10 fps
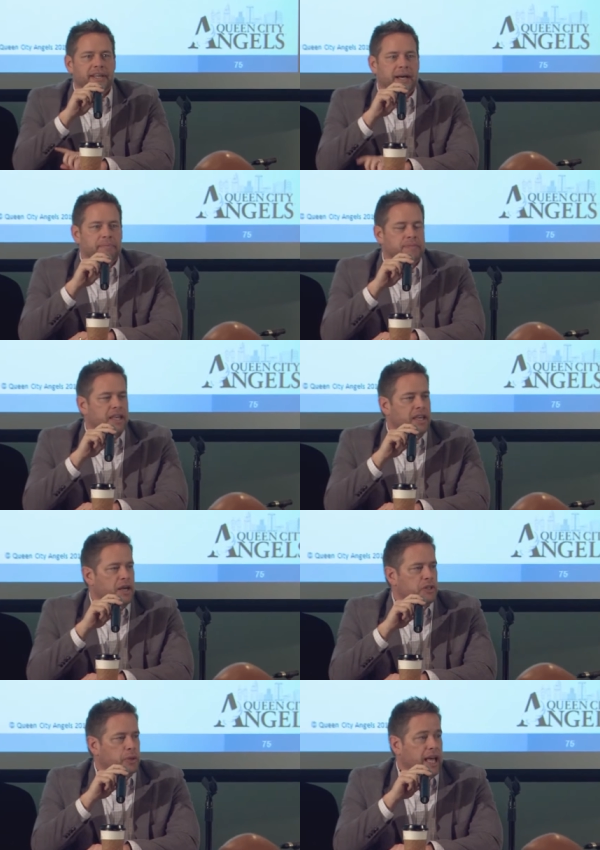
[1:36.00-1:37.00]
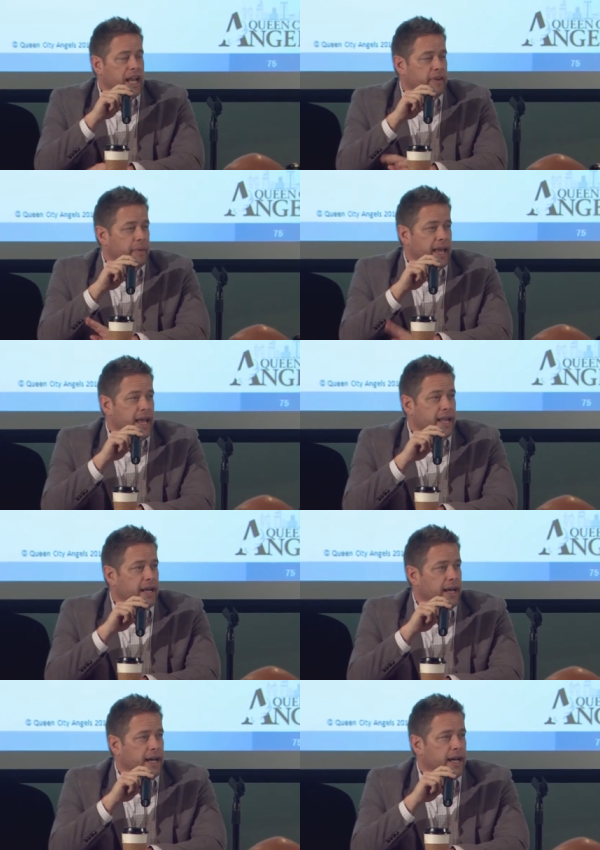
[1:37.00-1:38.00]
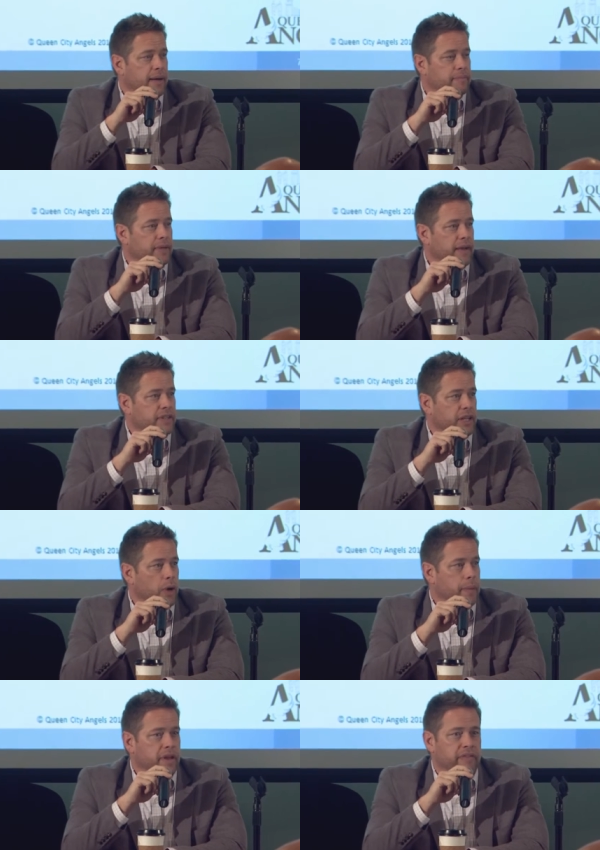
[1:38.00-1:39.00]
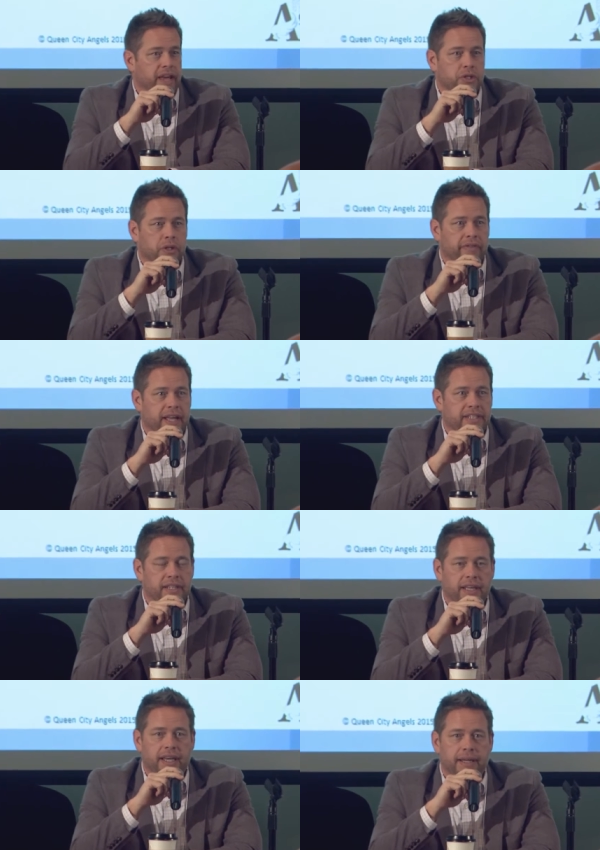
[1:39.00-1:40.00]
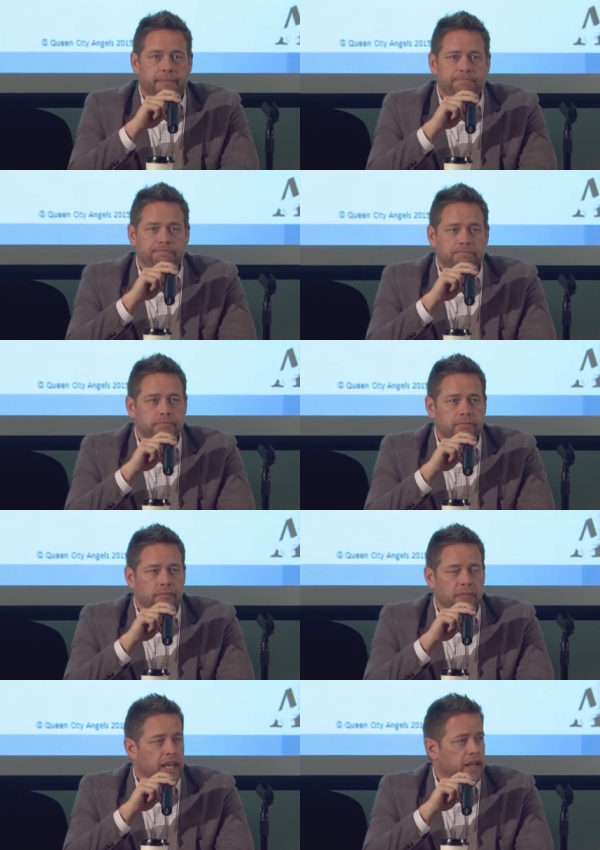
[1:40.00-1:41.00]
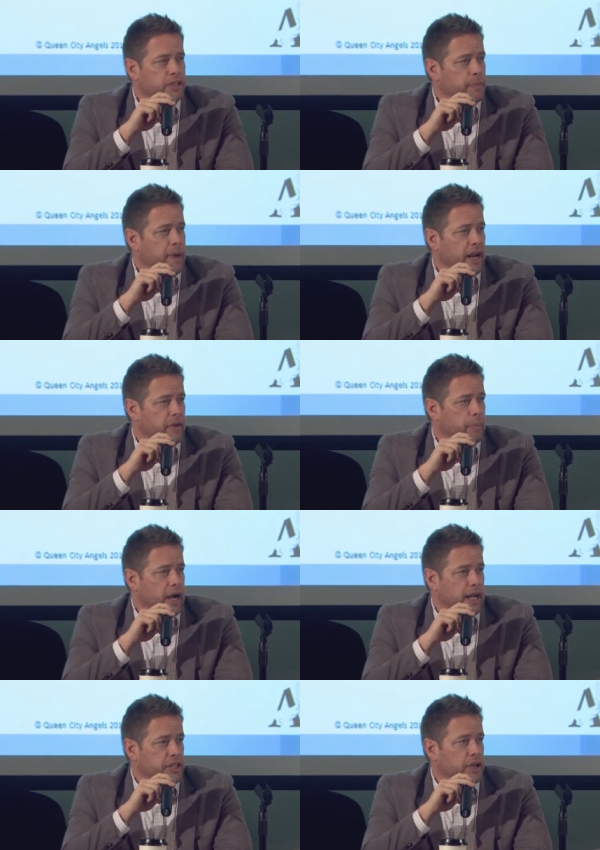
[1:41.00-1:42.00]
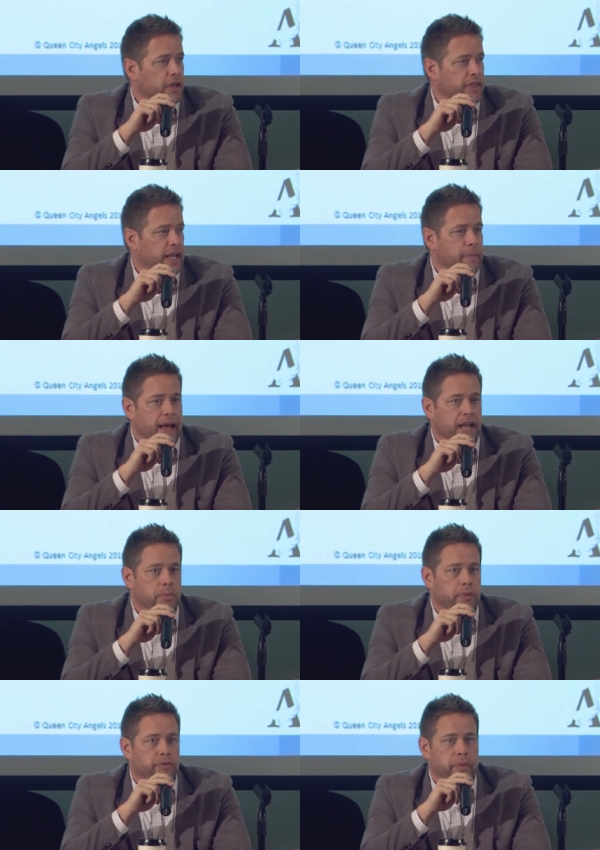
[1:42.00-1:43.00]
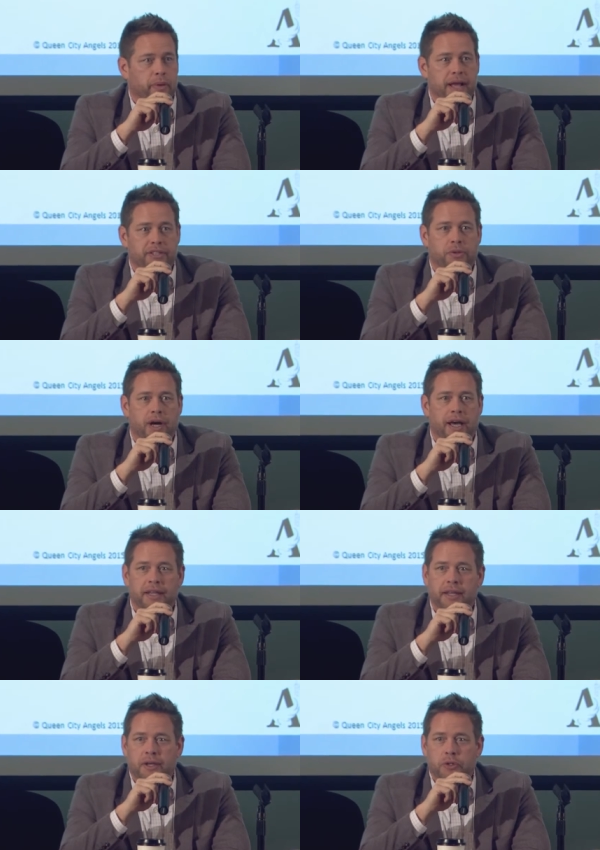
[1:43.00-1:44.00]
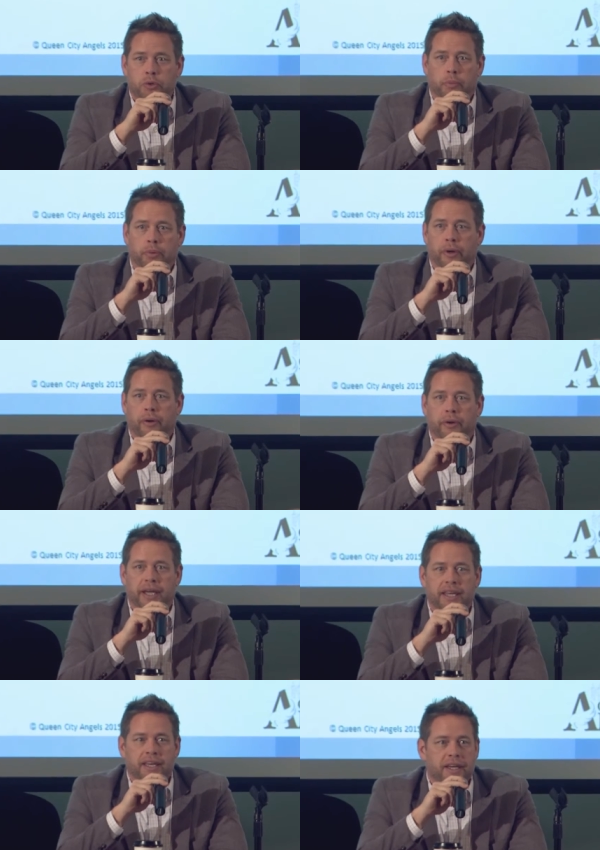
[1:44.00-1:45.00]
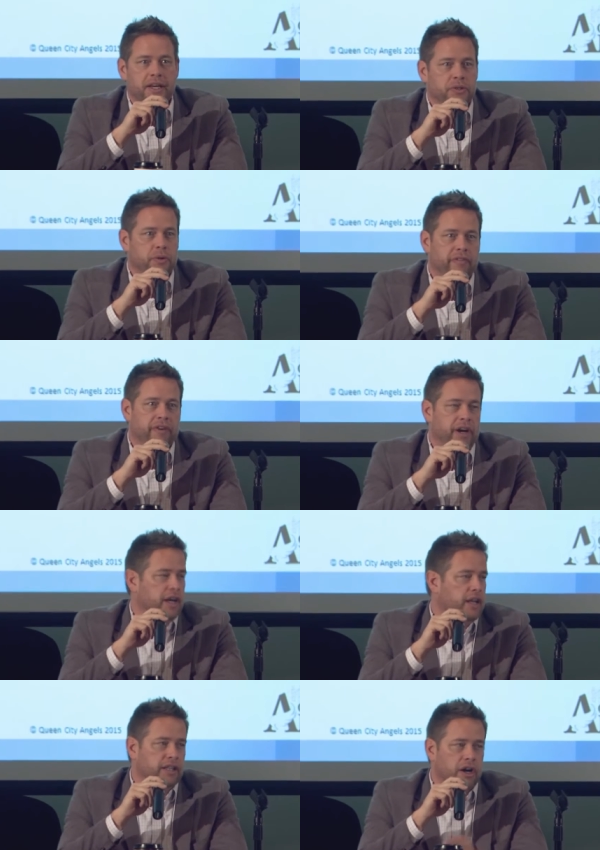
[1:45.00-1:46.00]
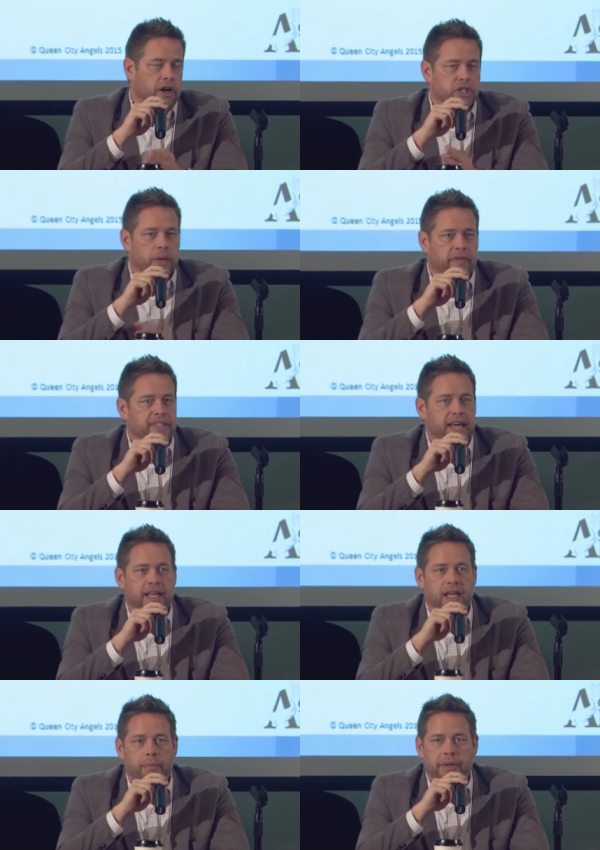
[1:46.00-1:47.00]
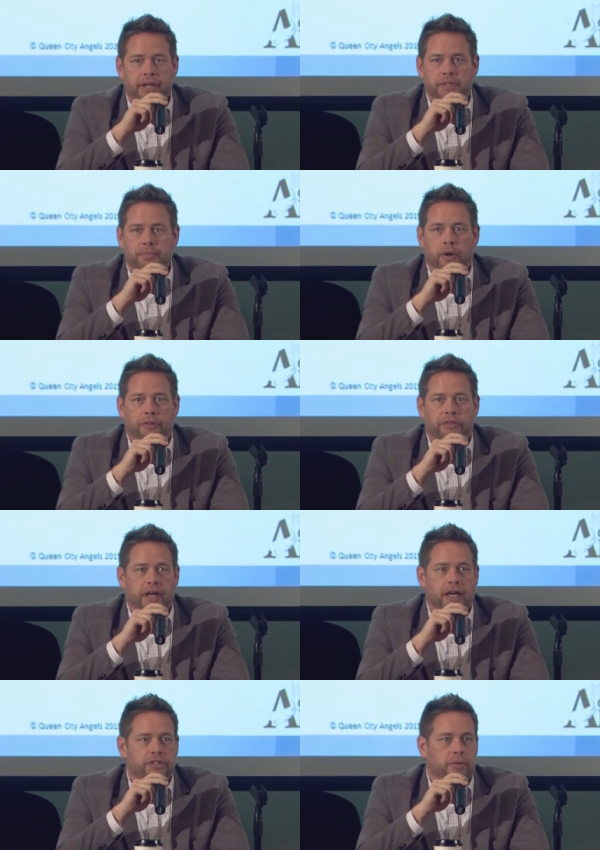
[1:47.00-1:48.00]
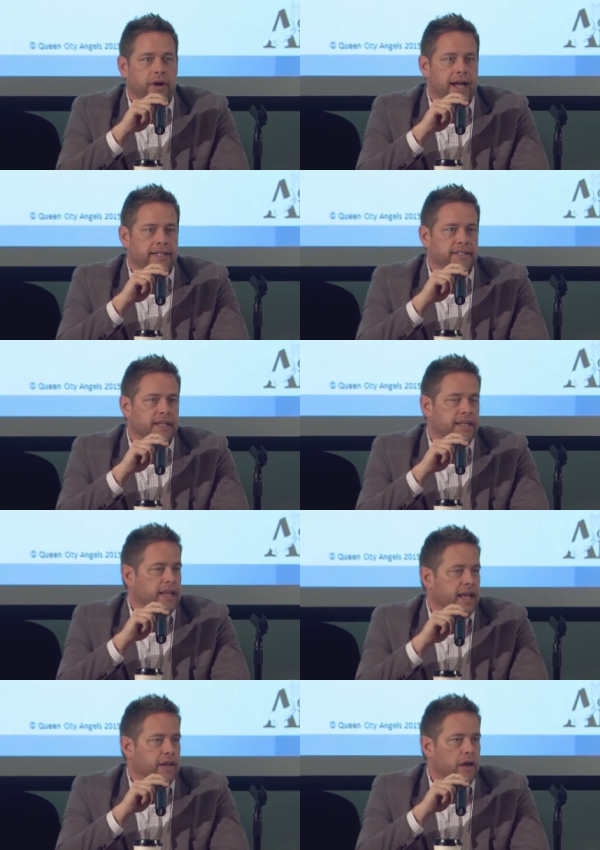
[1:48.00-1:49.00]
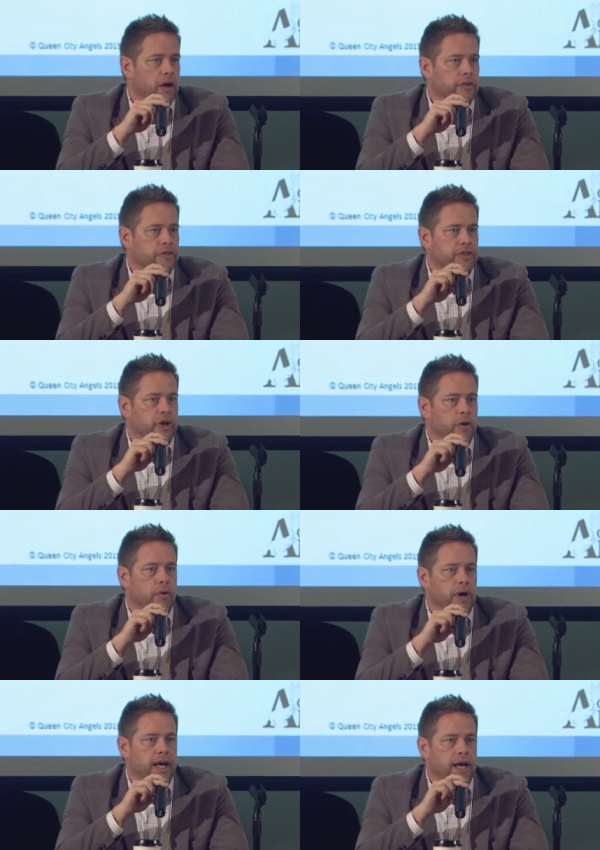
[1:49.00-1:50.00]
Um, do a lot of M and A. i have done quite a bit of angel investing, and just about every project you can think imaginable, from a restaurant to a brewery to a, a large number of tech companies, both uh, direct and also